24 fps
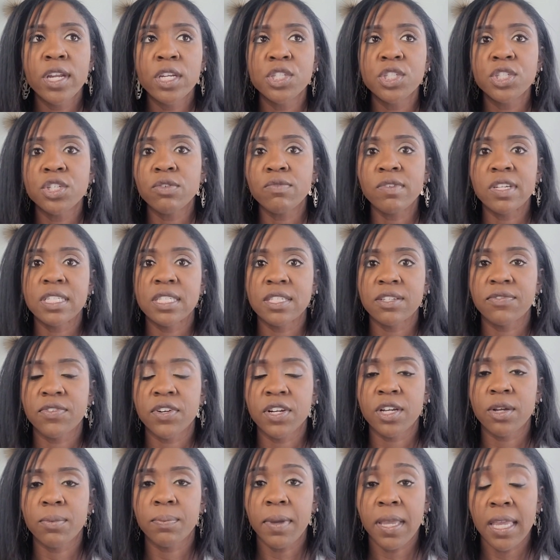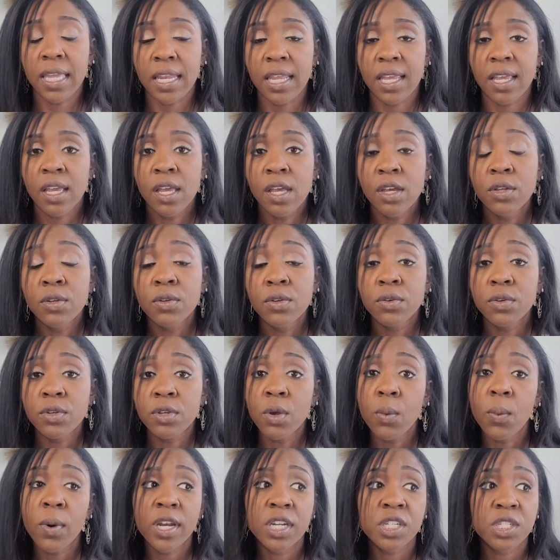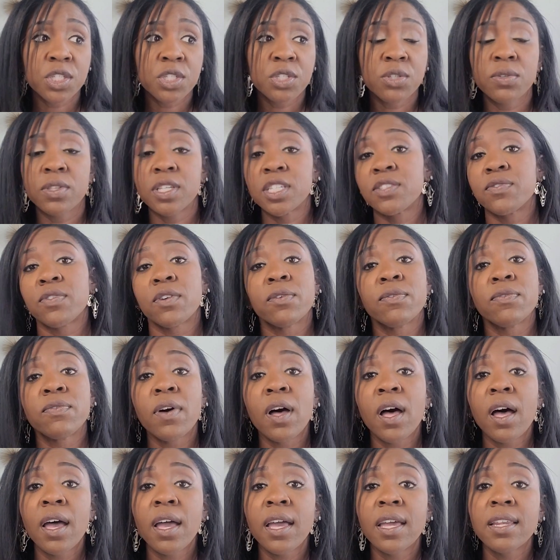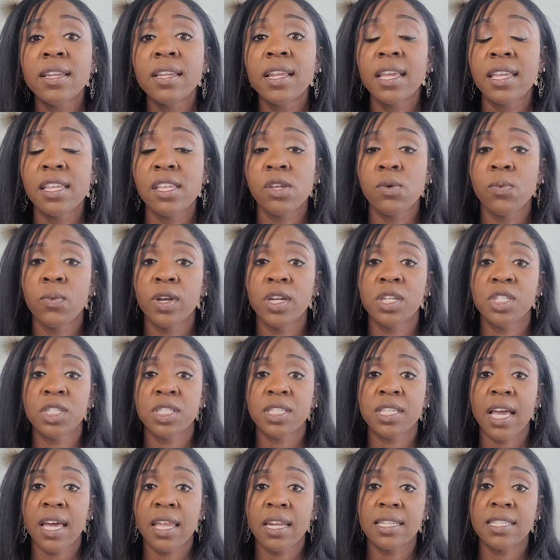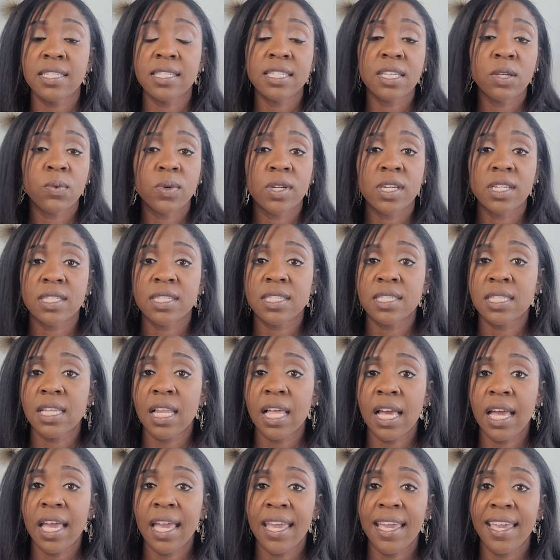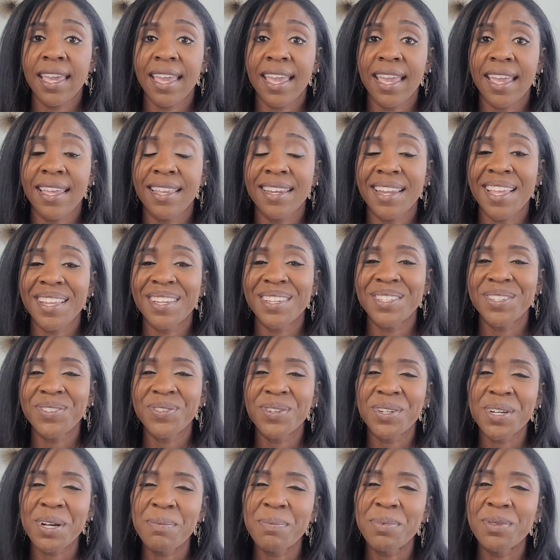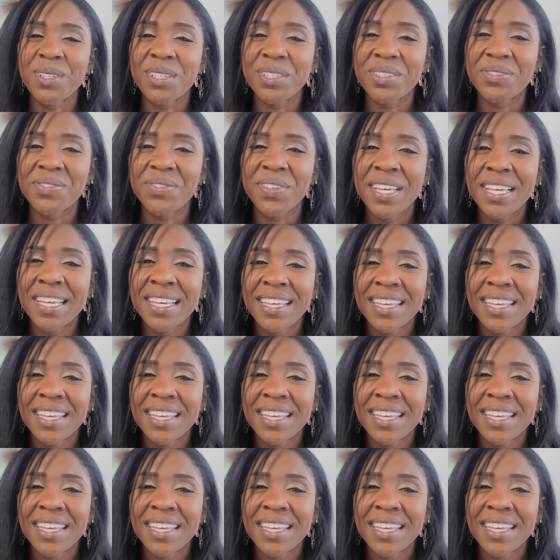is your reason for competing? Do you want to just do this for fun and you want to just kind of see what it's like and do a couple of